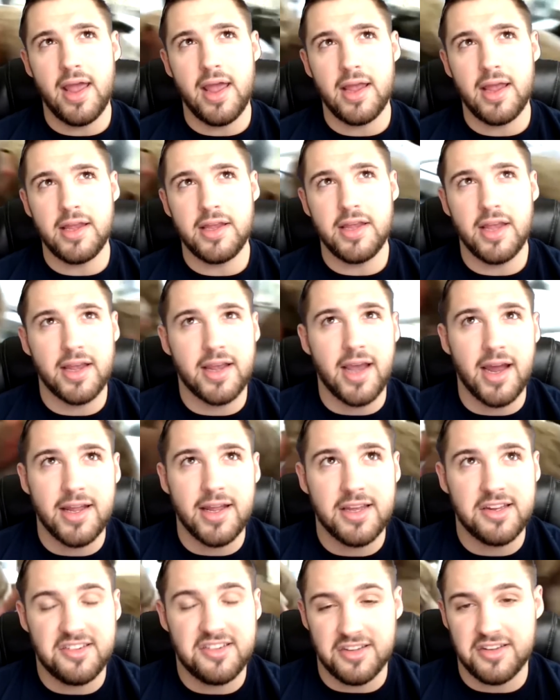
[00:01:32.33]
it kind of
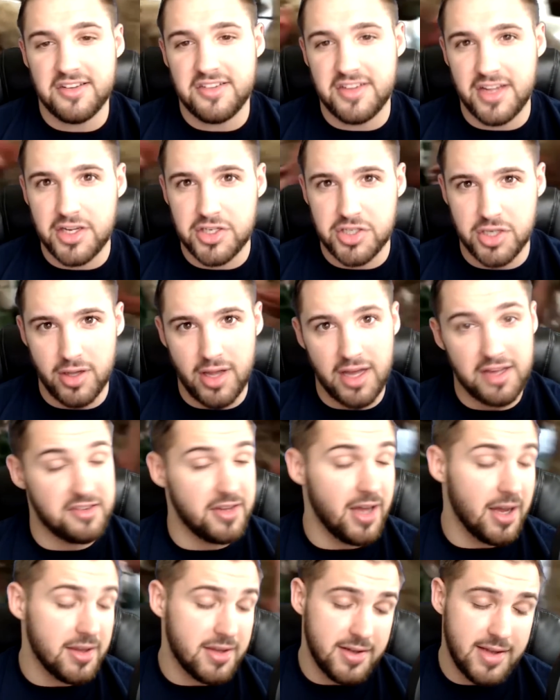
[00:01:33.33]
gets sensationalized.
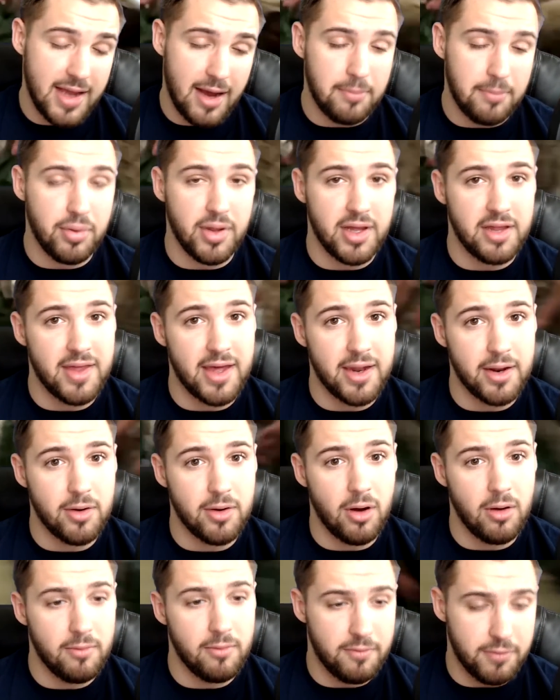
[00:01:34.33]
Not to downplay that at
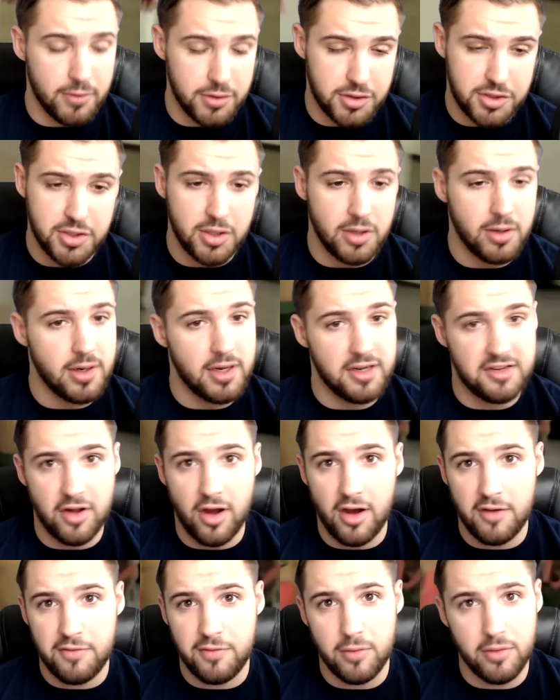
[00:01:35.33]
all, for sure. It's
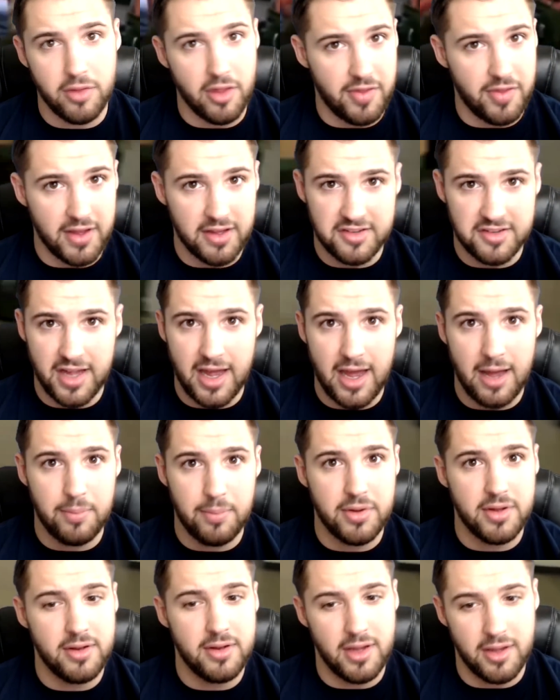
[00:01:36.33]
awful, the things that
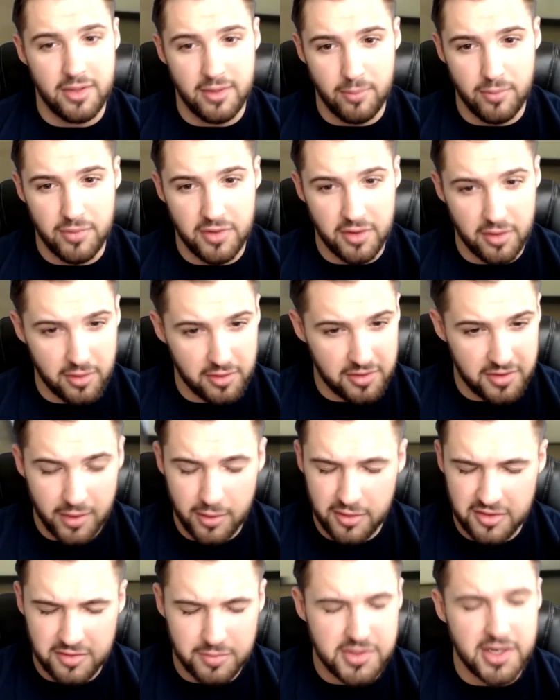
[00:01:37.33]
happen, and there
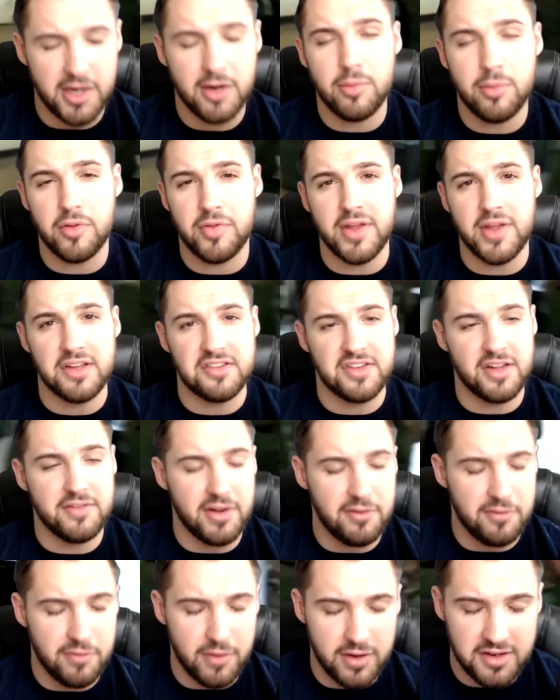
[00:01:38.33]
are some terrible things. I've
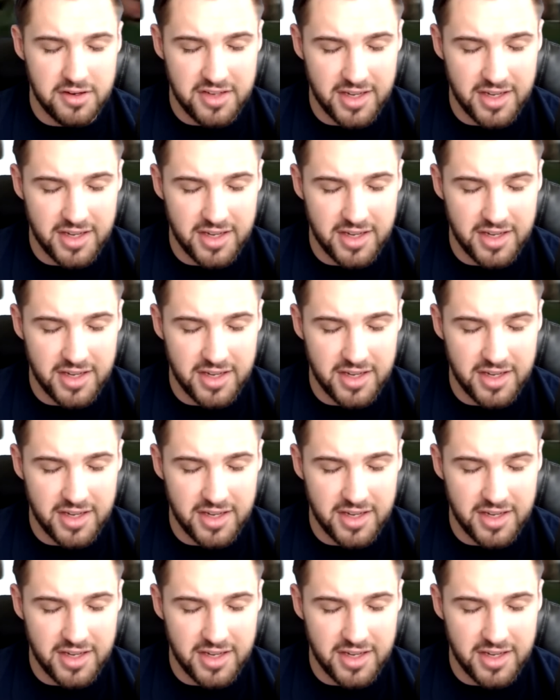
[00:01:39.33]
had friends